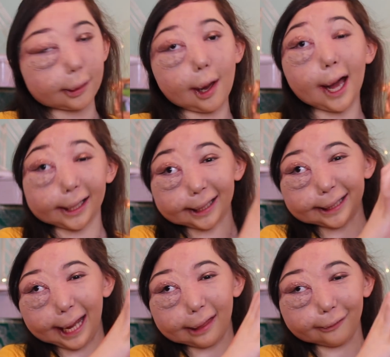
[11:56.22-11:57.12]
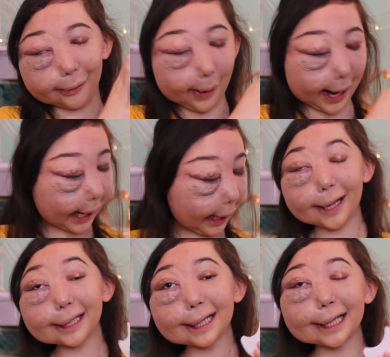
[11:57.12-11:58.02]
I can get through it.
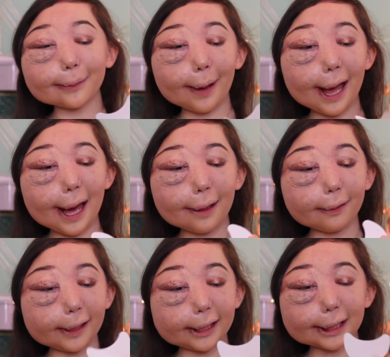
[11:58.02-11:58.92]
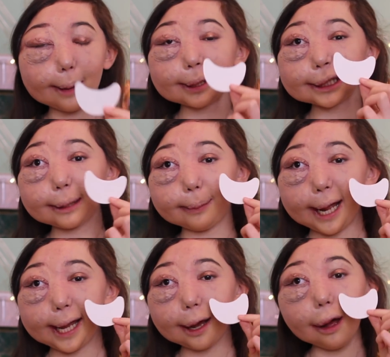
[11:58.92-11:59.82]
This is where these come into play.